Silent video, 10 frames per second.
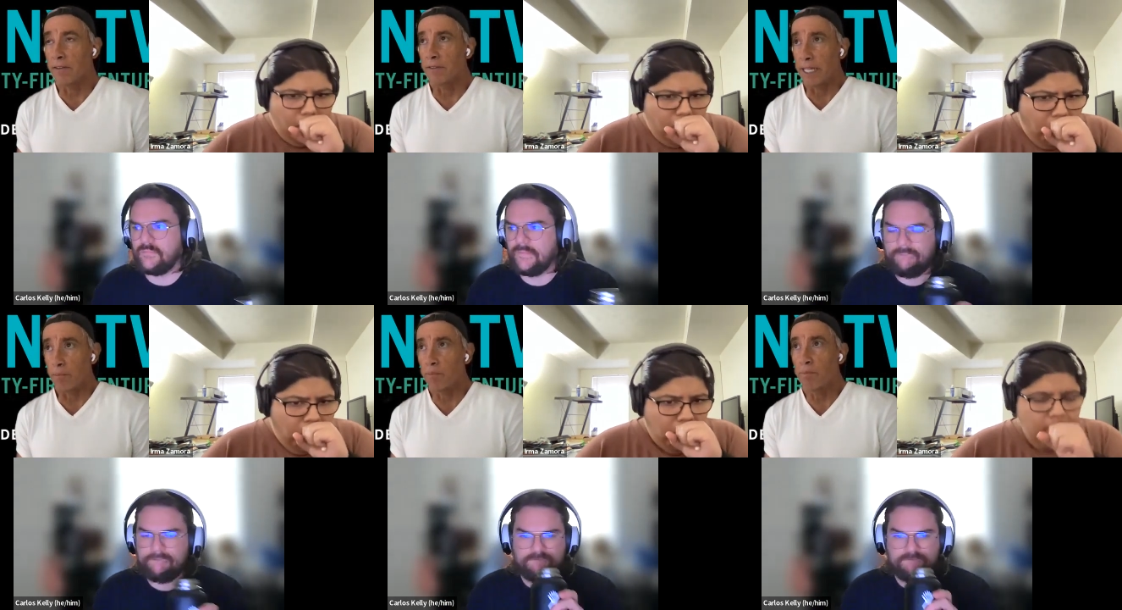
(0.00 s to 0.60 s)
Speaker 1: of
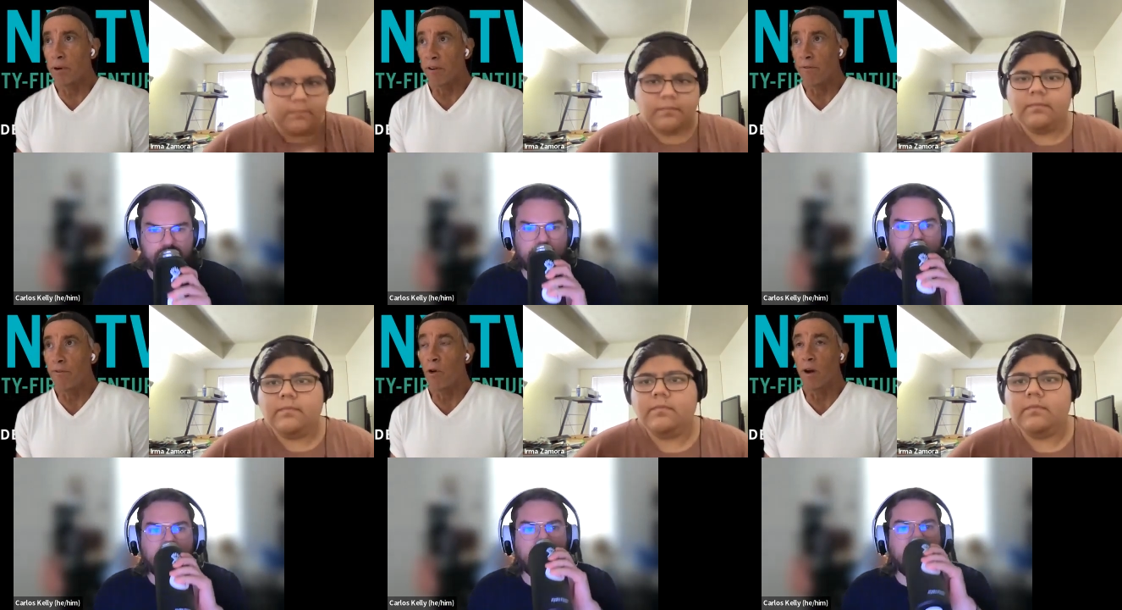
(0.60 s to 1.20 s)
like
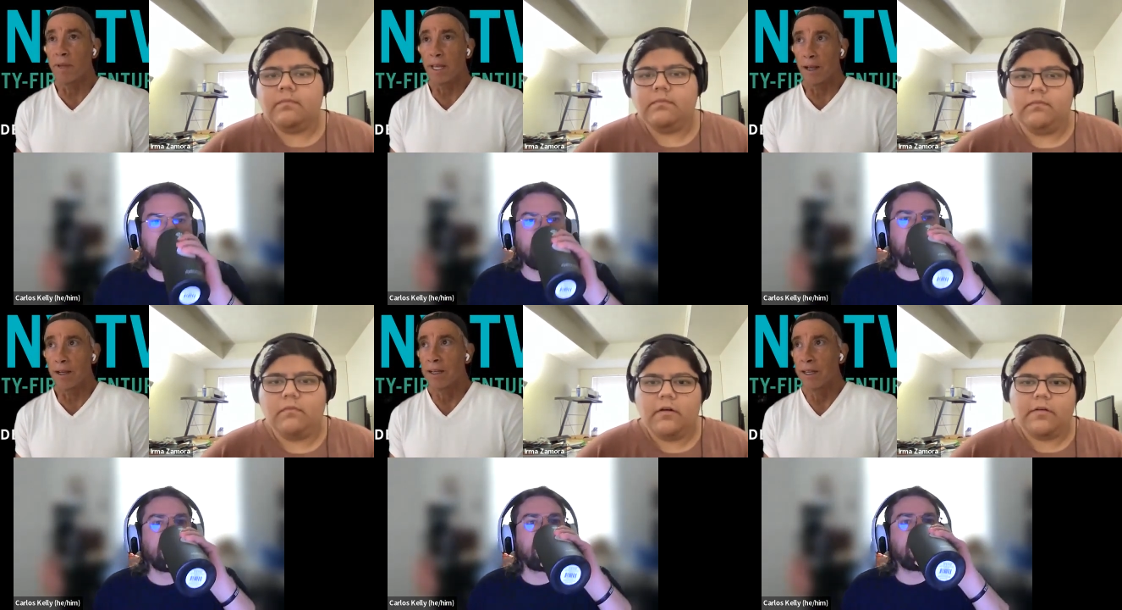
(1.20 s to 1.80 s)

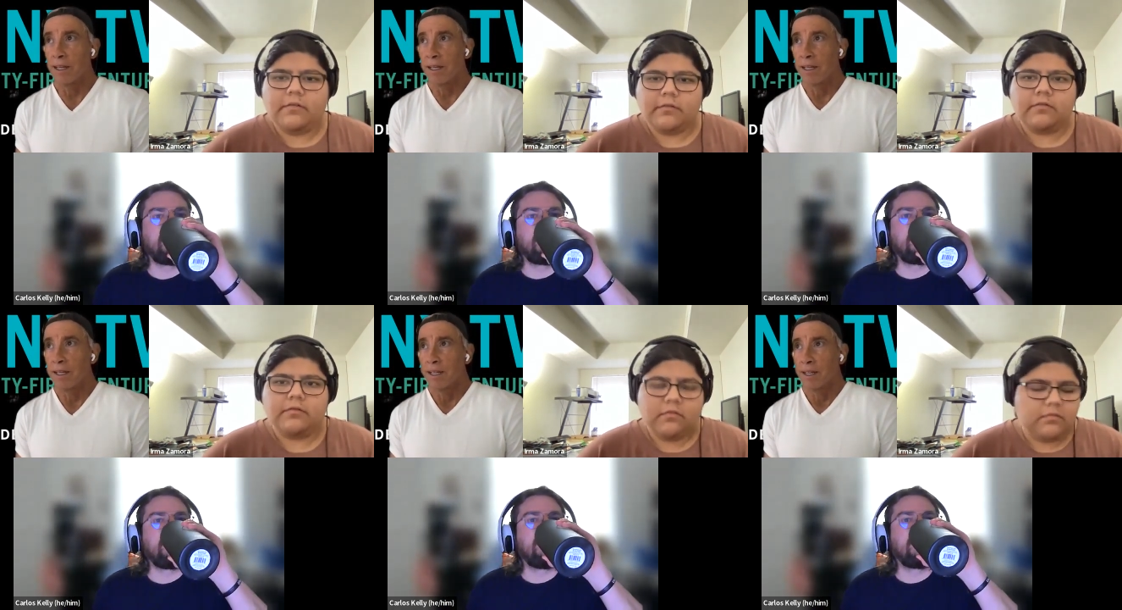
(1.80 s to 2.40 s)
performing
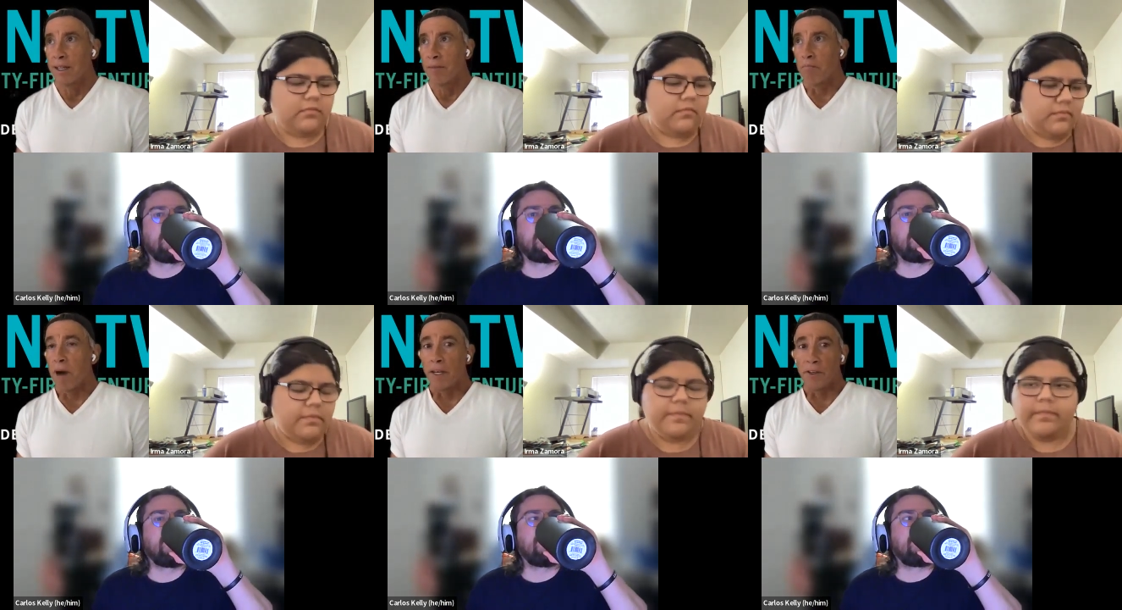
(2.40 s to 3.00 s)

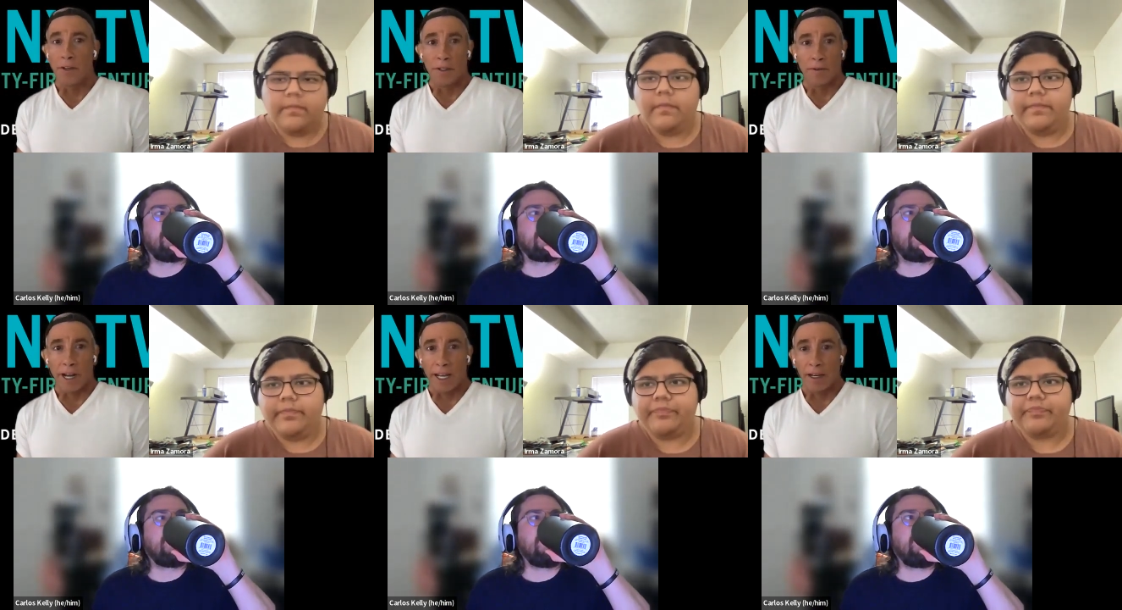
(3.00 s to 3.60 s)
Mondo,
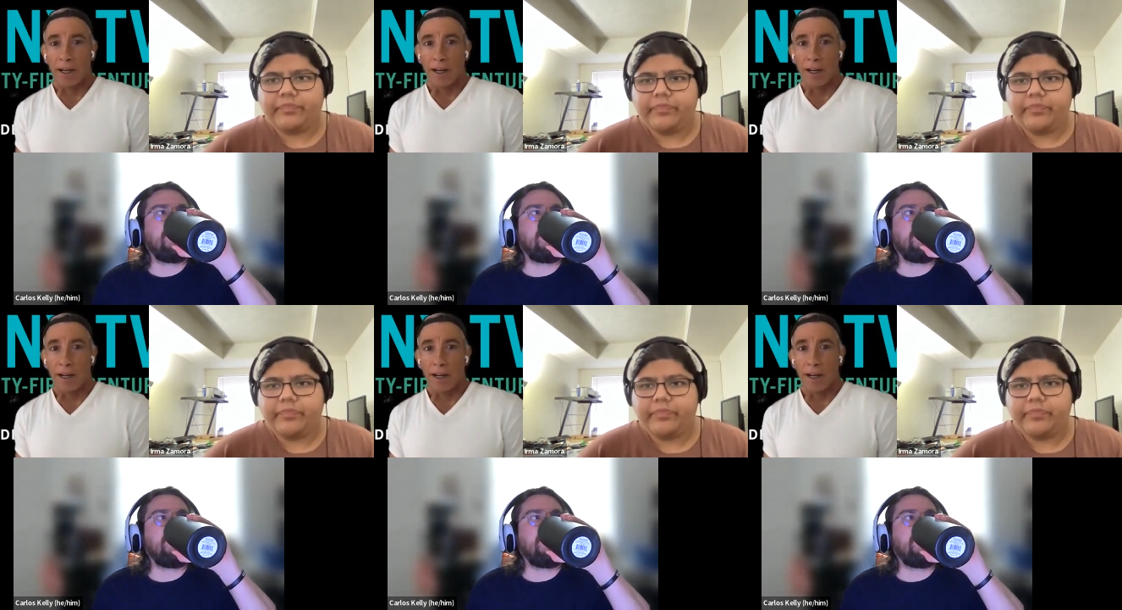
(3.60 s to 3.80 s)
right?